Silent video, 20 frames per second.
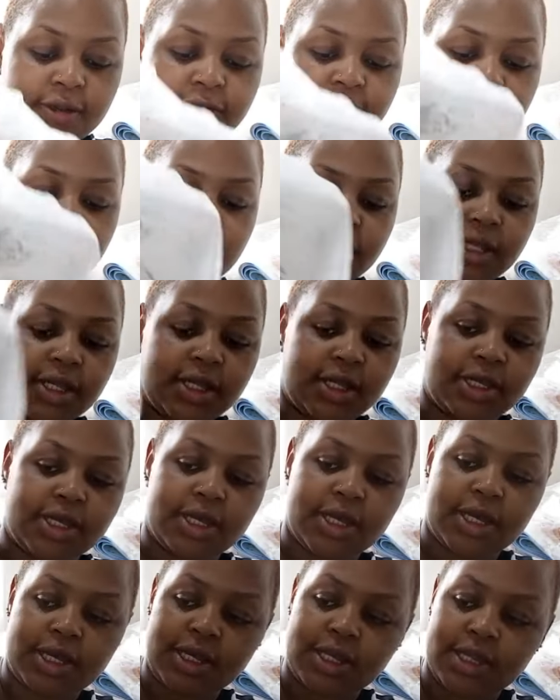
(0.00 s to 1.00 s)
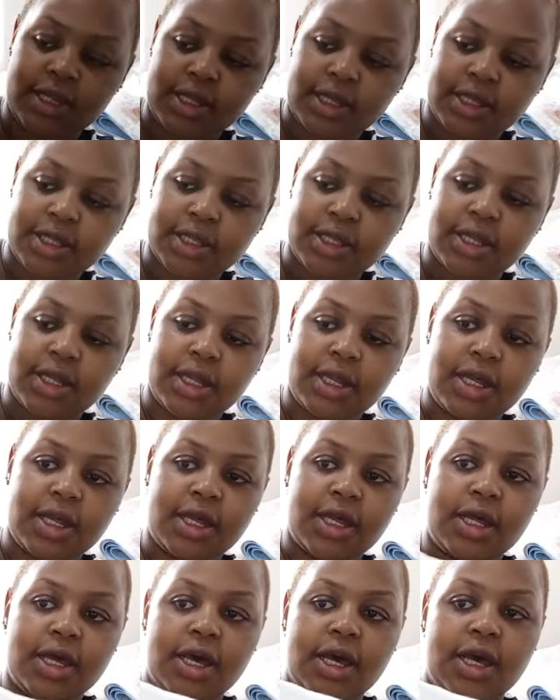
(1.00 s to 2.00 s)
First, it had this
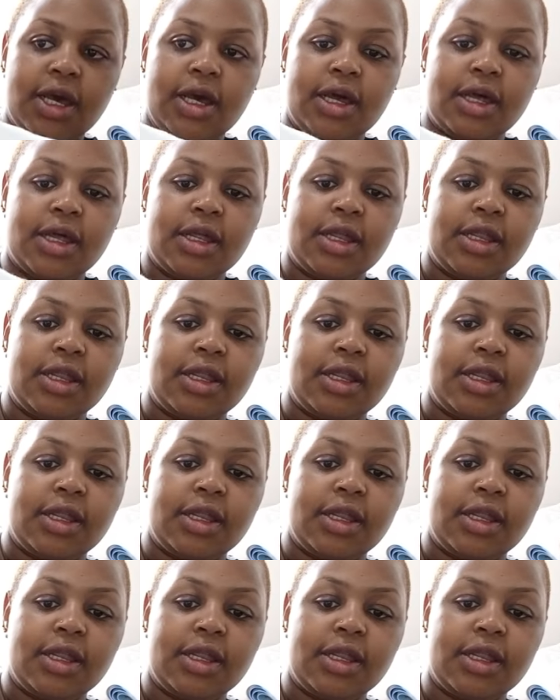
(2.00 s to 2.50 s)
uh,